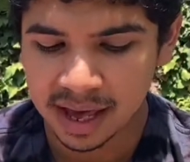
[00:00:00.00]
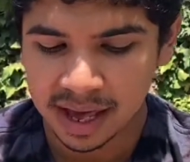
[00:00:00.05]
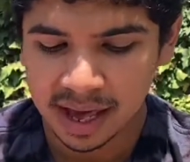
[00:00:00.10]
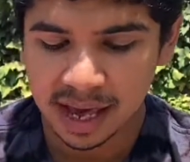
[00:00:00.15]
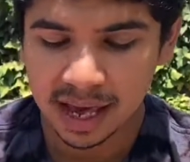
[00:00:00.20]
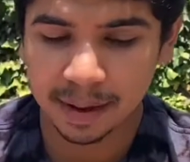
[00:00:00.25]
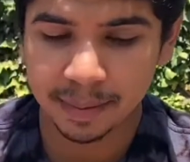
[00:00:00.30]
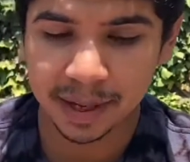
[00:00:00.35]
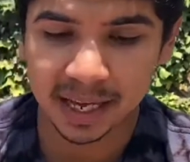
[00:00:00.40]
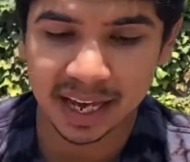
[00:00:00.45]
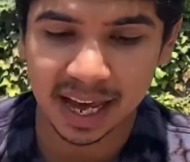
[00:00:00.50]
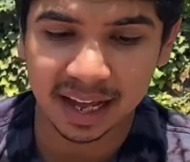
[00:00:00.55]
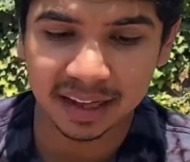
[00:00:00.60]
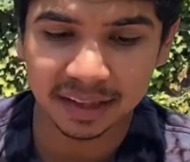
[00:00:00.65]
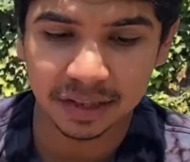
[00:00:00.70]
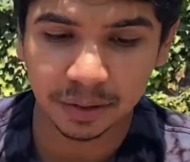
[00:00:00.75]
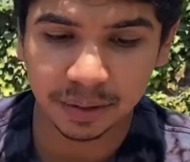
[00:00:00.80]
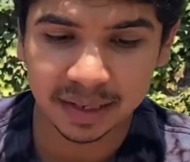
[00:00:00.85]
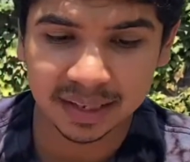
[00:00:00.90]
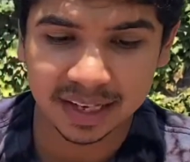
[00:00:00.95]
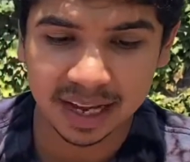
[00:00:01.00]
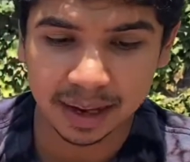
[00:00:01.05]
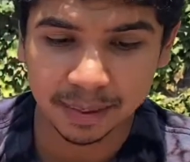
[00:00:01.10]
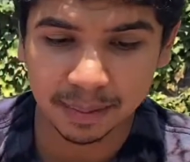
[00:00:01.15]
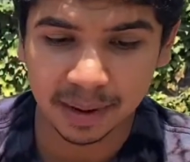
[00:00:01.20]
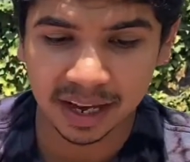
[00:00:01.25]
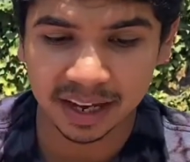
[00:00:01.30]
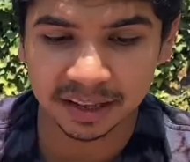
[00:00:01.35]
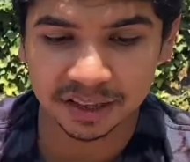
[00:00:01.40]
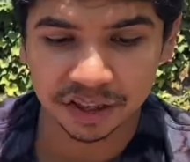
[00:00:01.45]
He began to resent
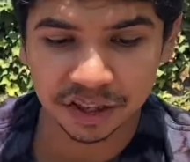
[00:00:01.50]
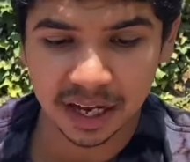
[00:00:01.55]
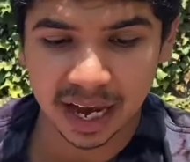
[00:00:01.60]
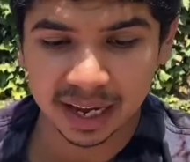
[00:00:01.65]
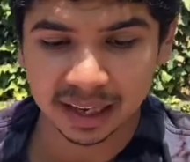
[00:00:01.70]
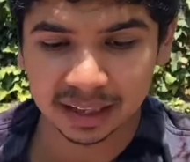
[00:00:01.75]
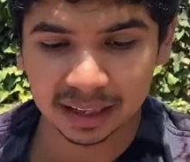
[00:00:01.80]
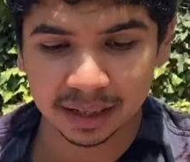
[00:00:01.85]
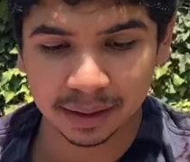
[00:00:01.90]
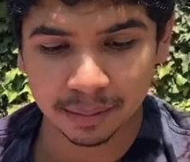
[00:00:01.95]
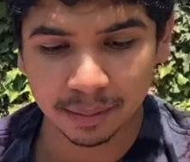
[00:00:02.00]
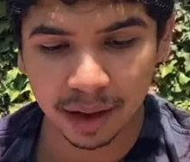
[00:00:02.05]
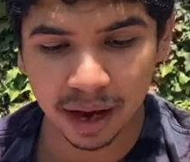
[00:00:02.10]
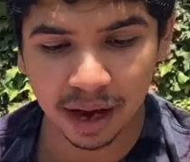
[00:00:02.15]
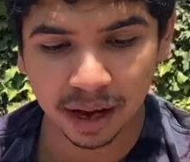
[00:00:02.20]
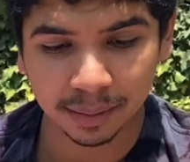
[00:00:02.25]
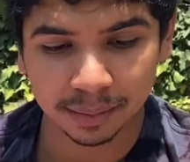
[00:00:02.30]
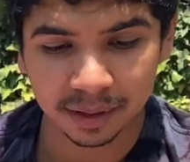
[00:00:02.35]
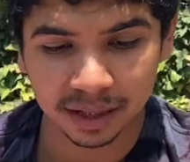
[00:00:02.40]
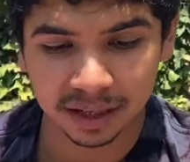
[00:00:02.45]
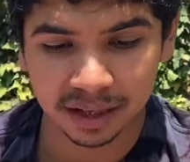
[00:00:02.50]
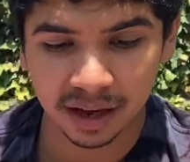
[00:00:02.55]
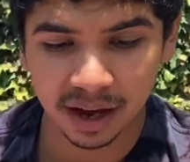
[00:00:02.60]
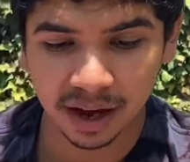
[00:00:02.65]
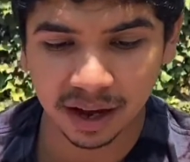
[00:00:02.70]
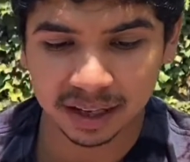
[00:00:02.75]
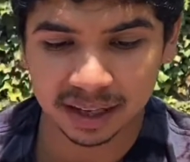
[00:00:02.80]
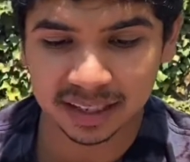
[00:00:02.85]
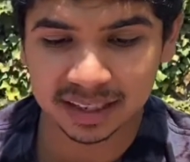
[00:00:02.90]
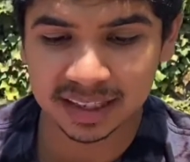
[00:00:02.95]
my unshackling Bob, the
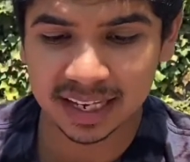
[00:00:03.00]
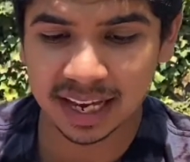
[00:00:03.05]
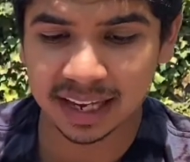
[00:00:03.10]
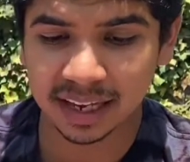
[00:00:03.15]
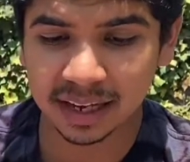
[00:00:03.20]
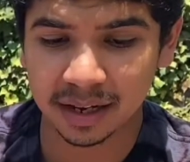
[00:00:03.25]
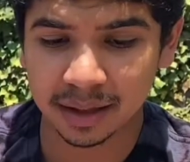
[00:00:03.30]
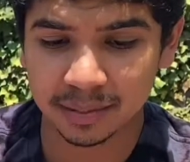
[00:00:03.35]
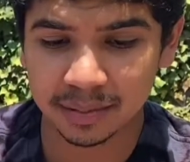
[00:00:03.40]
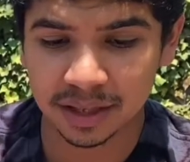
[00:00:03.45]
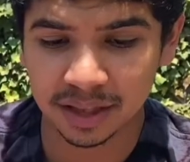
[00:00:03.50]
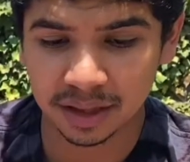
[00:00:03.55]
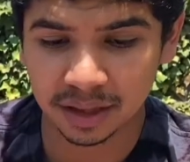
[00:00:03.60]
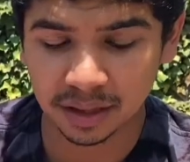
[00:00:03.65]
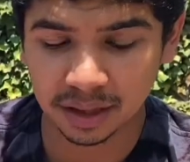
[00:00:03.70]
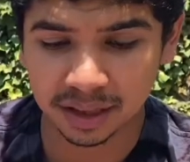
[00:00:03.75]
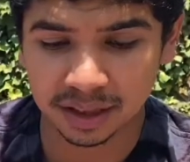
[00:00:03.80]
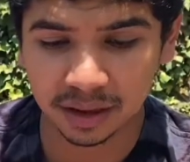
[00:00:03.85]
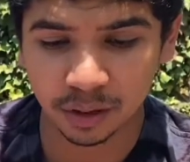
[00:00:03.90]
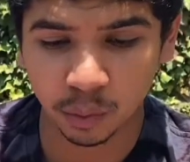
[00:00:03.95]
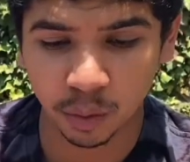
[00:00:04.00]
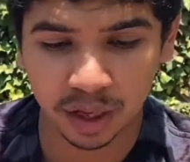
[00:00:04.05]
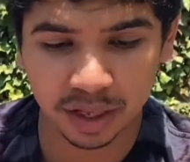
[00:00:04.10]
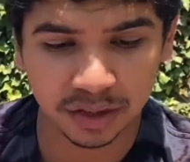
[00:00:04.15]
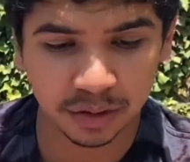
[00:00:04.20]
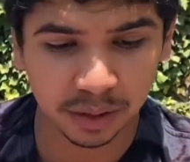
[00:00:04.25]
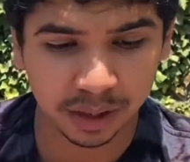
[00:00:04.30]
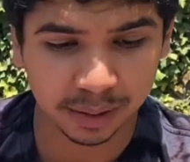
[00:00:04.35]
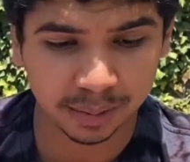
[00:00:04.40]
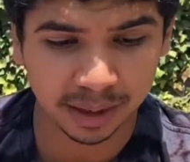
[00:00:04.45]
dog, and taking him in the woods
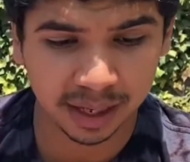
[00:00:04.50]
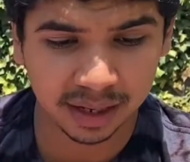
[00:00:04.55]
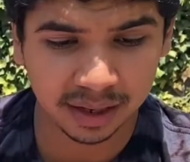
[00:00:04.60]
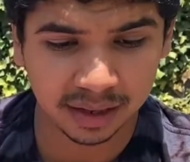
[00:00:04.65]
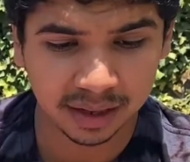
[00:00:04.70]
with me.